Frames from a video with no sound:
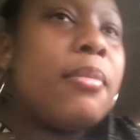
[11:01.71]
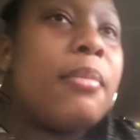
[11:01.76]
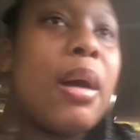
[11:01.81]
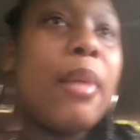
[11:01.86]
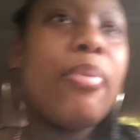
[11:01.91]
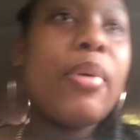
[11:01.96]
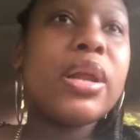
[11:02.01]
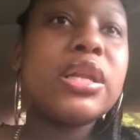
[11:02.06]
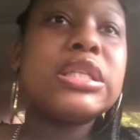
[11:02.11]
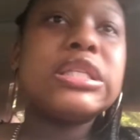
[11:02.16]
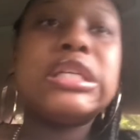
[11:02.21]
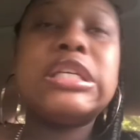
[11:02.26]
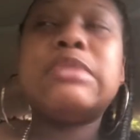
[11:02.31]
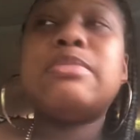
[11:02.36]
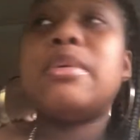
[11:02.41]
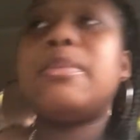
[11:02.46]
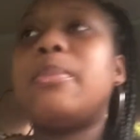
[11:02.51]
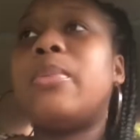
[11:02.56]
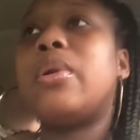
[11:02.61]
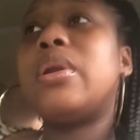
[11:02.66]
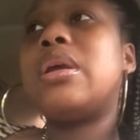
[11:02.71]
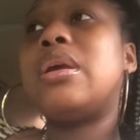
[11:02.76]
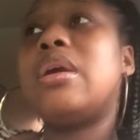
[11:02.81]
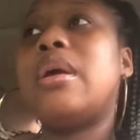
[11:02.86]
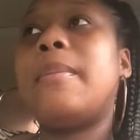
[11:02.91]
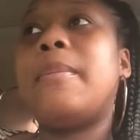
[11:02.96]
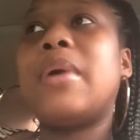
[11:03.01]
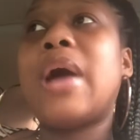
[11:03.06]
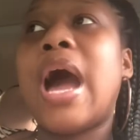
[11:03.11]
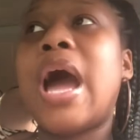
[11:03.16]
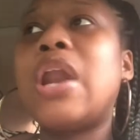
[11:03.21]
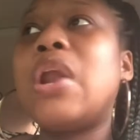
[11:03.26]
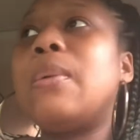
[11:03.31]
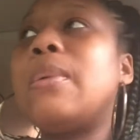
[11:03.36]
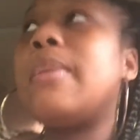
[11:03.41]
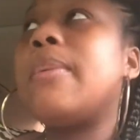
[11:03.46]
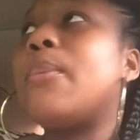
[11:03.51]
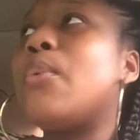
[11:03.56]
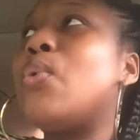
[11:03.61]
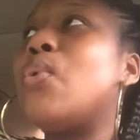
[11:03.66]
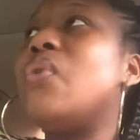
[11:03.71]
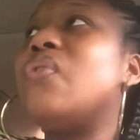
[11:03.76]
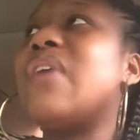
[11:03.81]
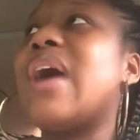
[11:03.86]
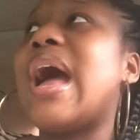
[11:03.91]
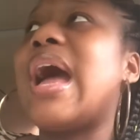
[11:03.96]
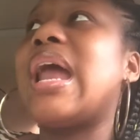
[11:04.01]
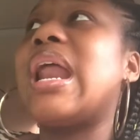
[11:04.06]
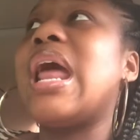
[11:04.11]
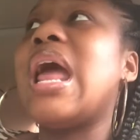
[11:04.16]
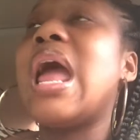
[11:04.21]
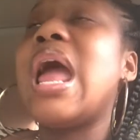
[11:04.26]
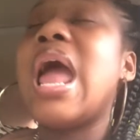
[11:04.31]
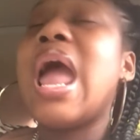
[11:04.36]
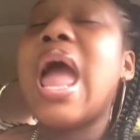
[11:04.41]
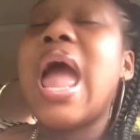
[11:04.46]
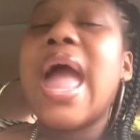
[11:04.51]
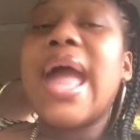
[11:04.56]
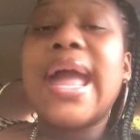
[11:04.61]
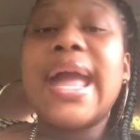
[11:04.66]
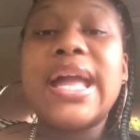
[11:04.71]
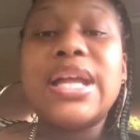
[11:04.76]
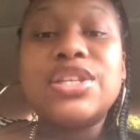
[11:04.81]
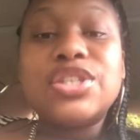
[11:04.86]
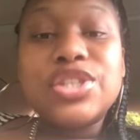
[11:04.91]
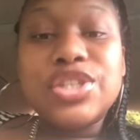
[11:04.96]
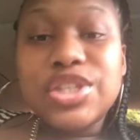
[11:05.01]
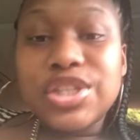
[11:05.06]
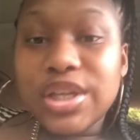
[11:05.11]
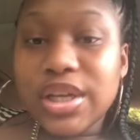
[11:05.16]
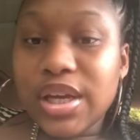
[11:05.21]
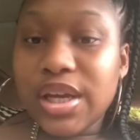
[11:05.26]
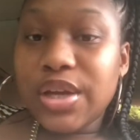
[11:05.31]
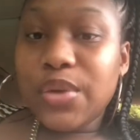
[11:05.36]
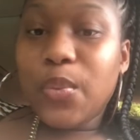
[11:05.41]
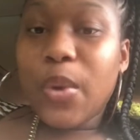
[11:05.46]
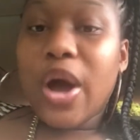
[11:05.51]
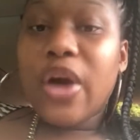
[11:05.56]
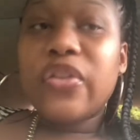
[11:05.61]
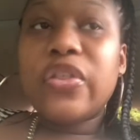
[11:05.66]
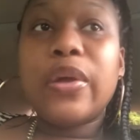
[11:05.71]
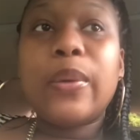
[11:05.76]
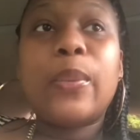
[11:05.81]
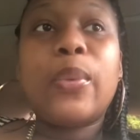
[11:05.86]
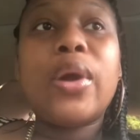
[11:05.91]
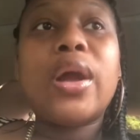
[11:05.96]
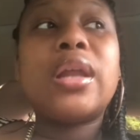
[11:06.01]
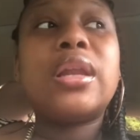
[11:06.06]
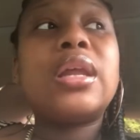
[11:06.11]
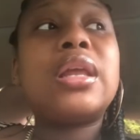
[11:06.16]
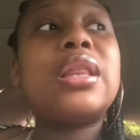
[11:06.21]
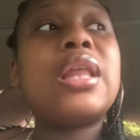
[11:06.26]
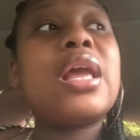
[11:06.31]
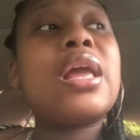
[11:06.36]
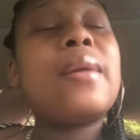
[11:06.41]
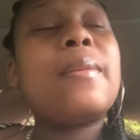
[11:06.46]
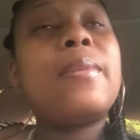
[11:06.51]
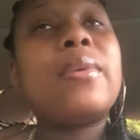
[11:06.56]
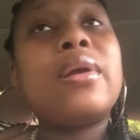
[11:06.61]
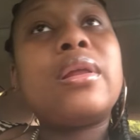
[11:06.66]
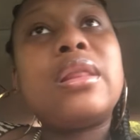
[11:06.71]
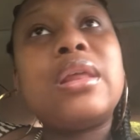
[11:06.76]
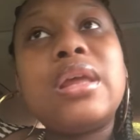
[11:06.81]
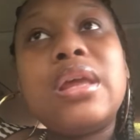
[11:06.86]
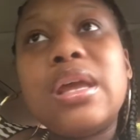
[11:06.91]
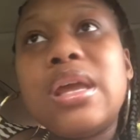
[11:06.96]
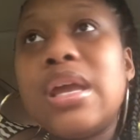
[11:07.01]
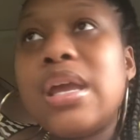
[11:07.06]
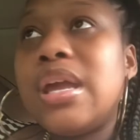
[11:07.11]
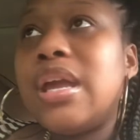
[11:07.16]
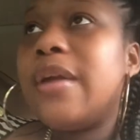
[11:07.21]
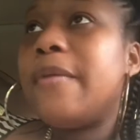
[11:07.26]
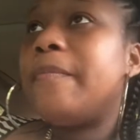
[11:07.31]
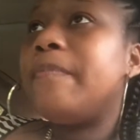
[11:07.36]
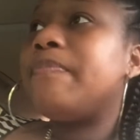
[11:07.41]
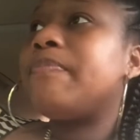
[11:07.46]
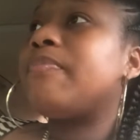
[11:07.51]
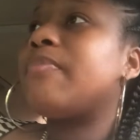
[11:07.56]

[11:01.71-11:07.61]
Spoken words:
My pregnancy's been pretty good. But I know people who've had HG while they're pregnant. They can barely eat.